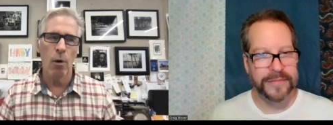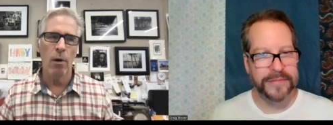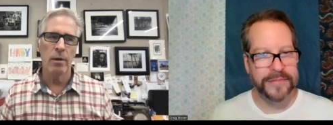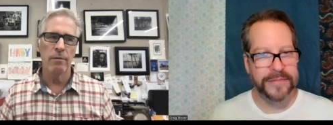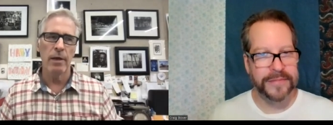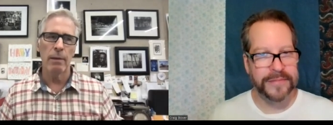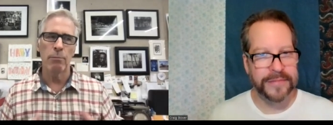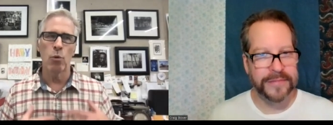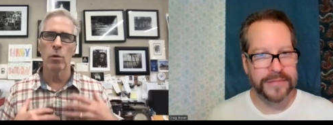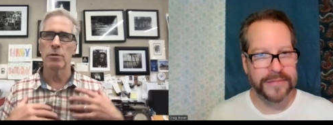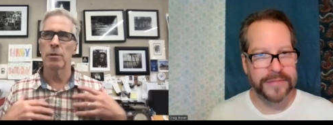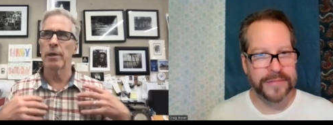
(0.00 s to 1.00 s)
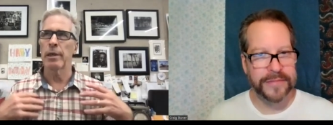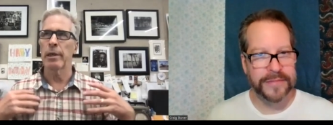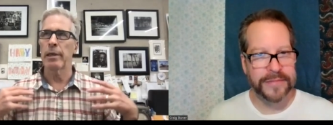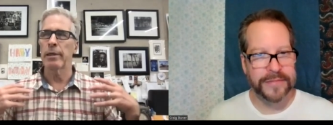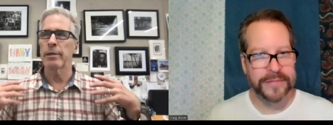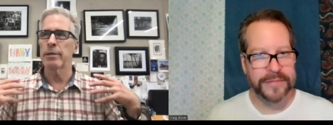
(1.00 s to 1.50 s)
Speaker 1: part of that portrait
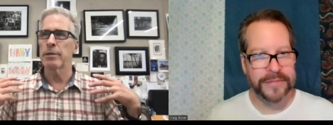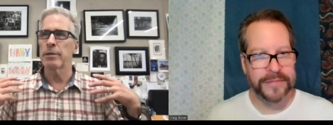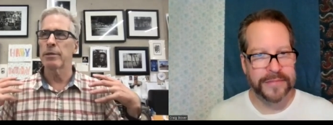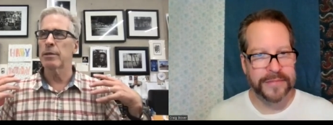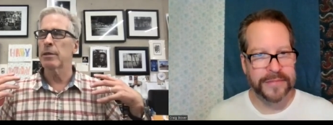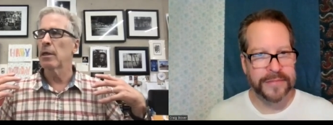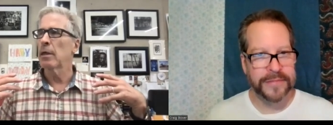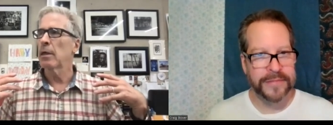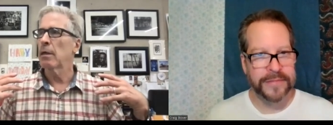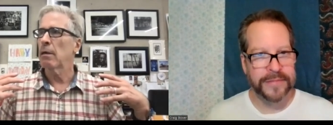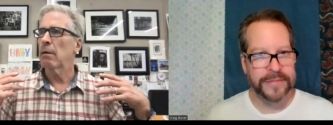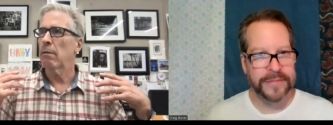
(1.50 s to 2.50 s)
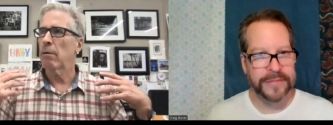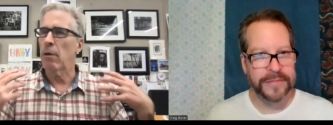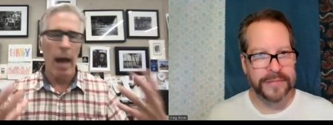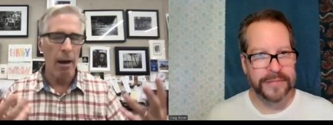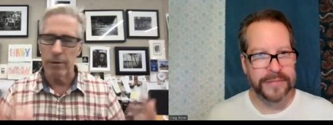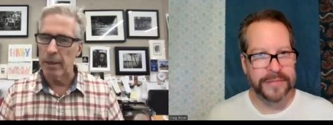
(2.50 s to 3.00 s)
is
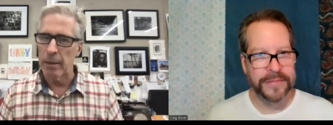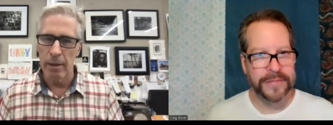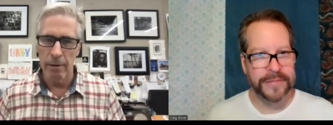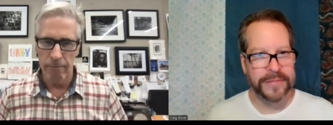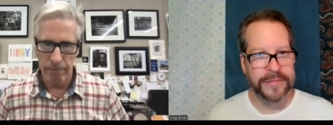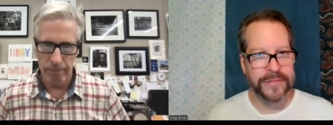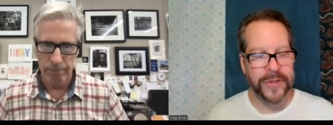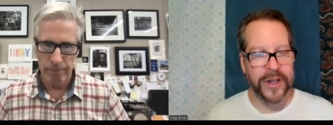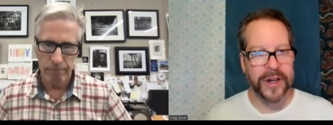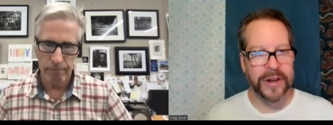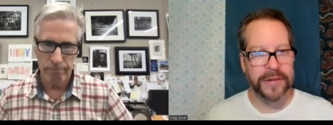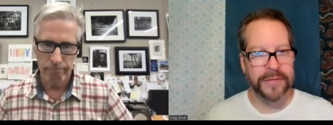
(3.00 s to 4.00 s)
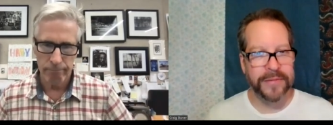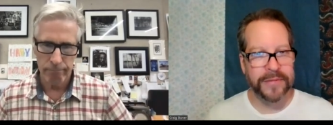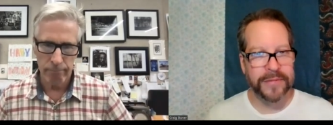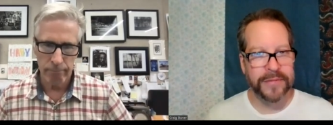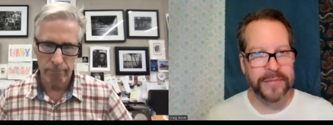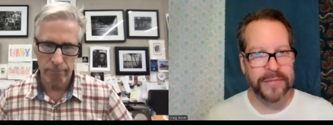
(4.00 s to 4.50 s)
how they live. Yeah.
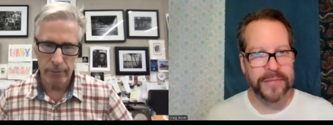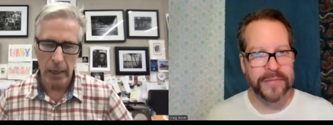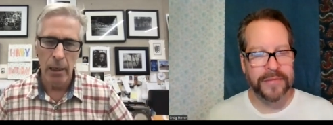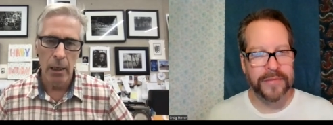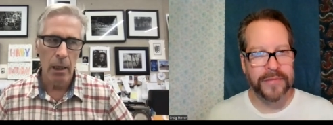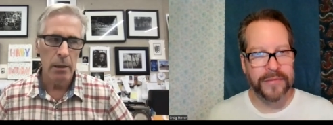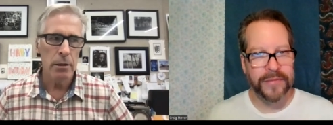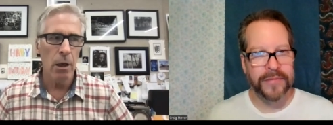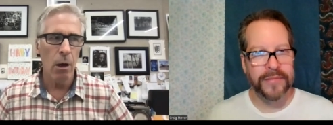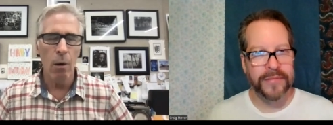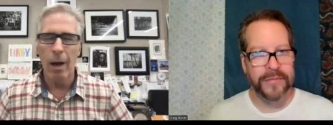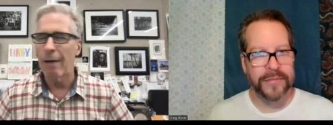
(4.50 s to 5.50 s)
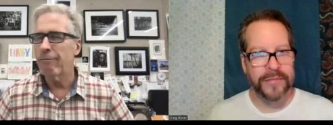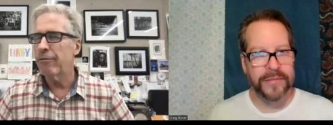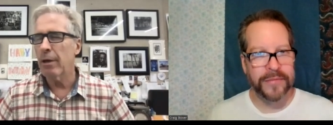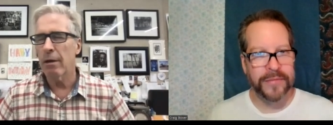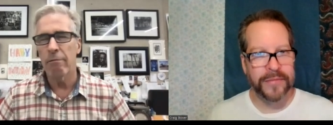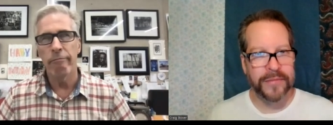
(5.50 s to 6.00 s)
So I've
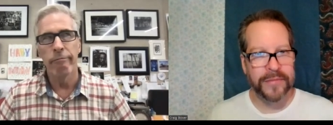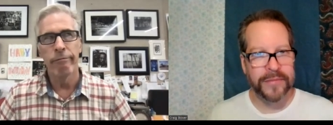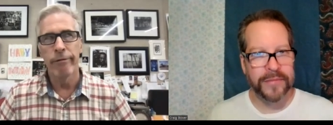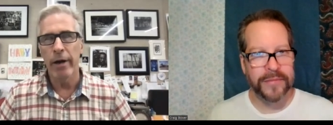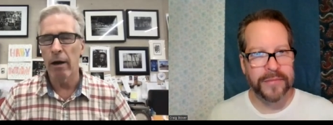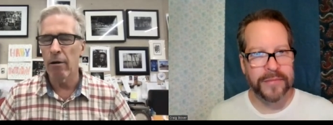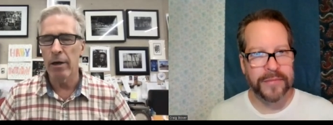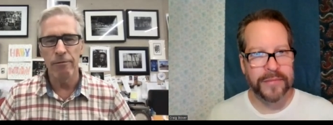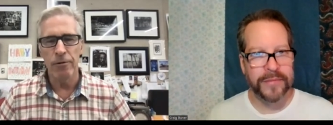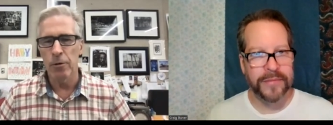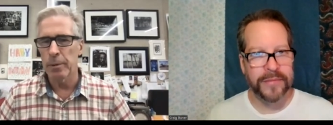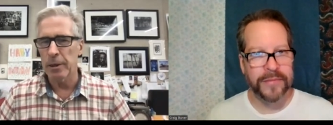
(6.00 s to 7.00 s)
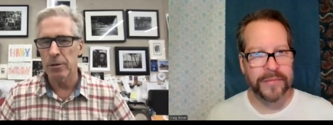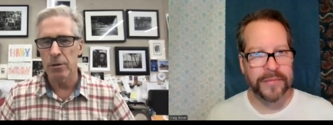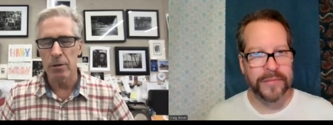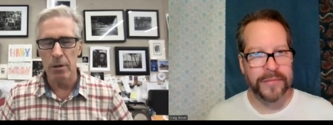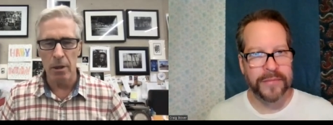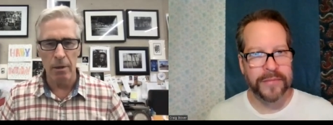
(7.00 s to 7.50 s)
done very few
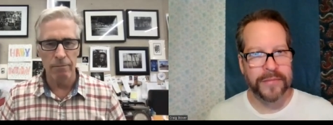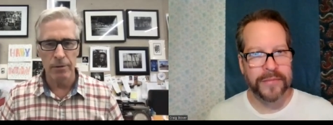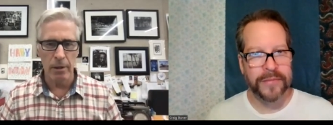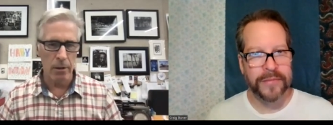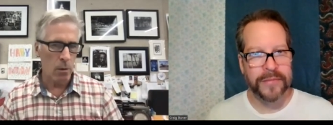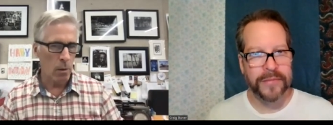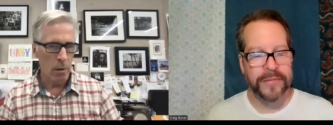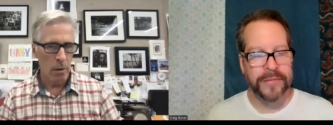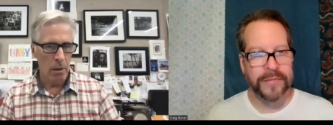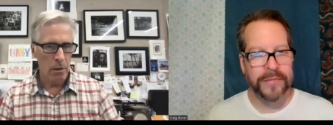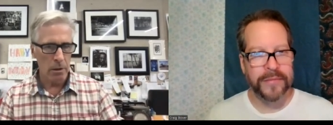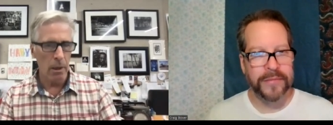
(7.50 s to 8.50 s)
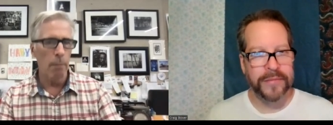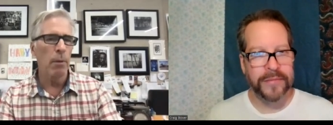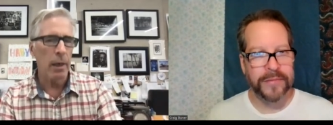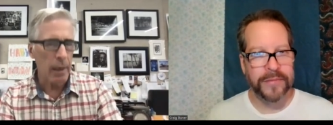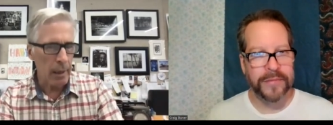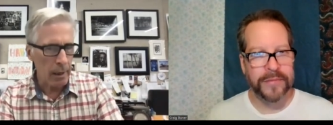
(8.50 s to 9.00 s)
pictures of you know
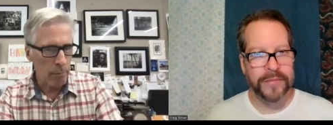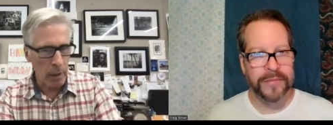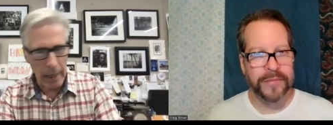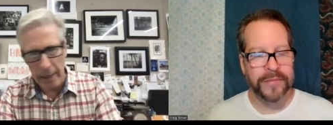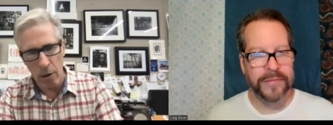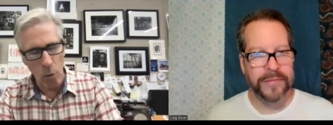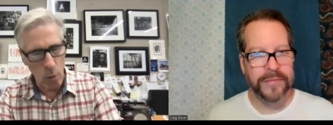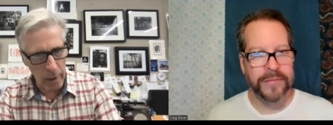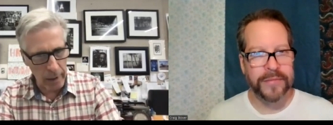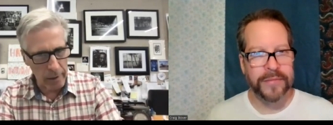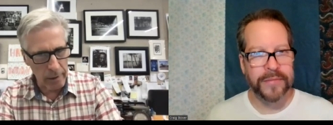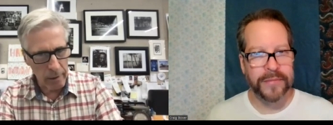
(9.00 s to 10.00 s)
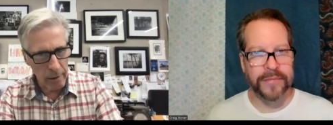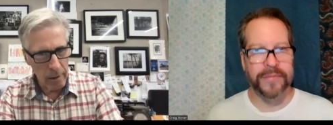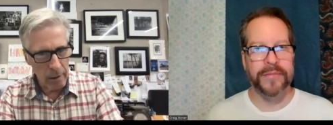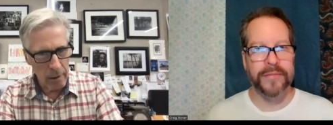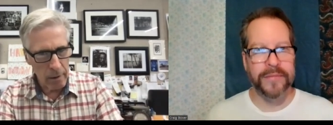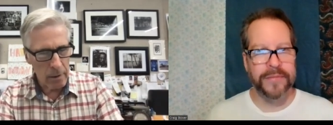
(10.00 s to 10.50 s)
somebody black and white
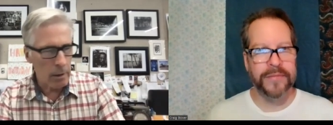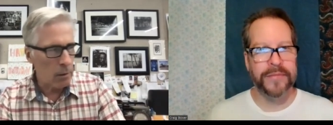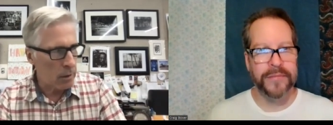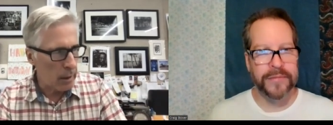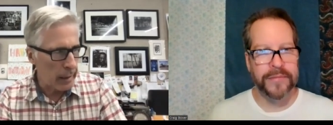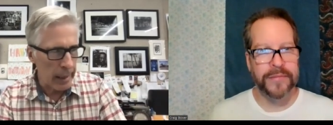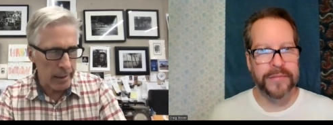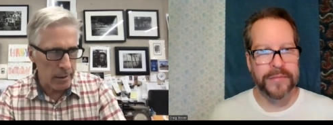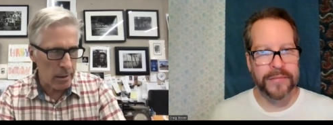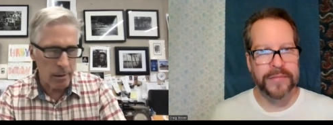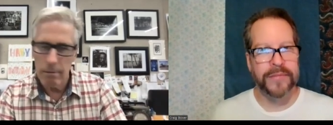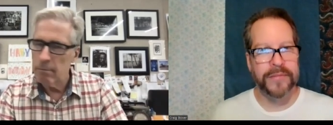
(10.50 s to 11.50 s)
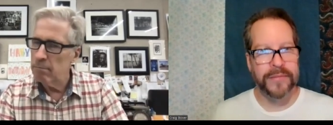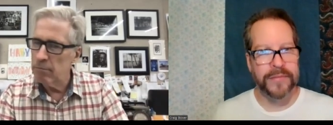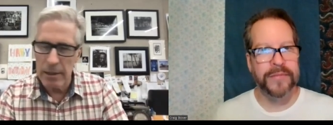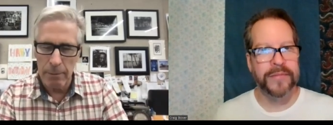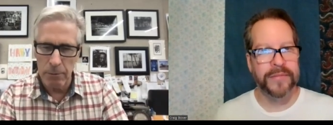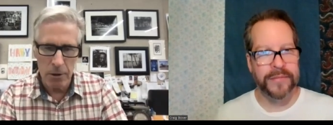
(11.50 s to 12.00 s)
mm-hmm. against
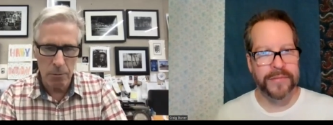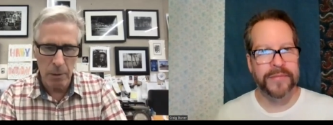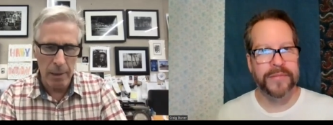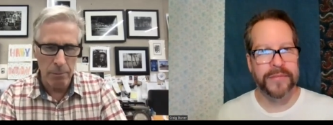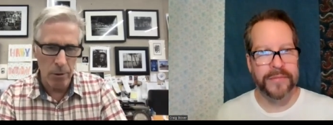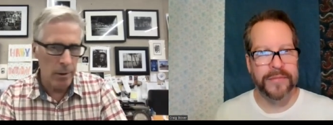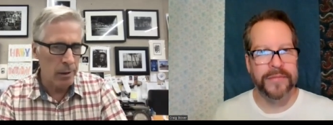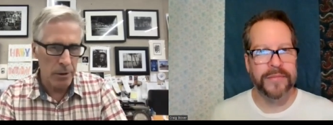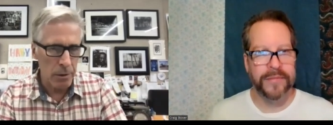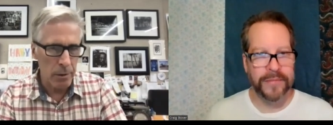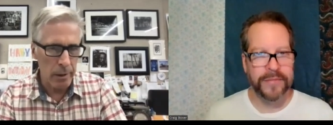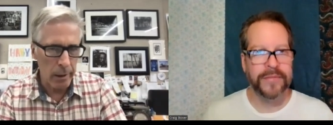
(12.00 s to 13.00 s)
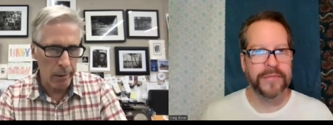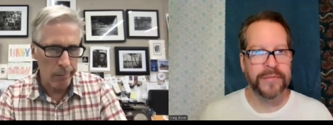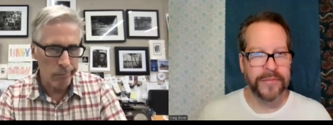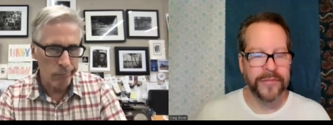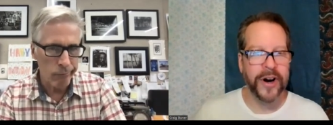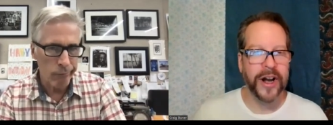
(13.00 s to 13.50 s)
seamless paper in a studio.
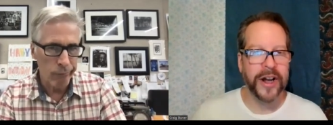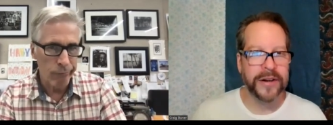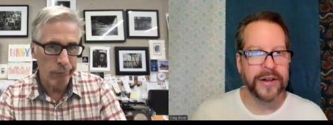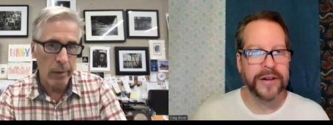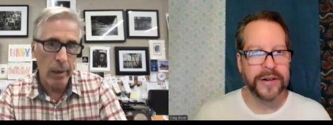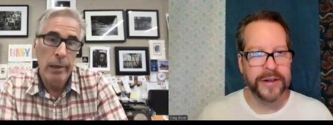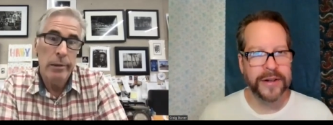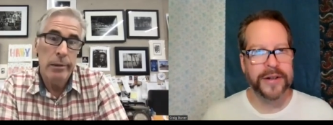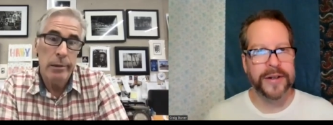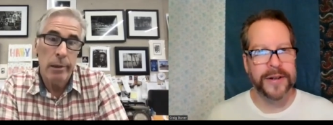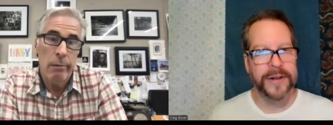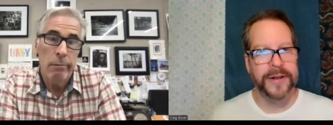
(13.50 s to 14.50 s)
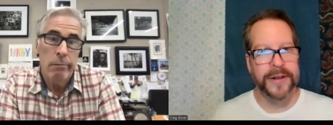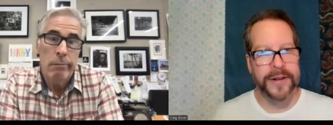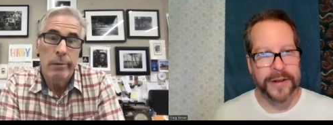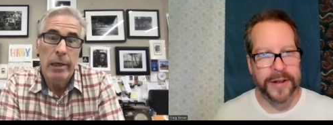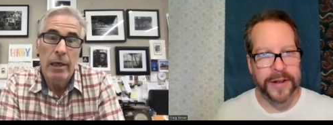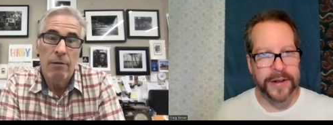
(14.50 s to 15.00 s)
Right. I just go.
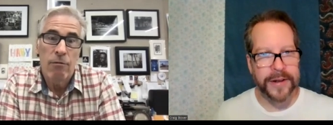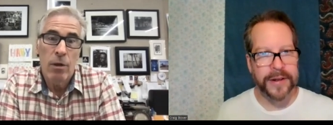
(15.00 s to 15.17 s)
Think of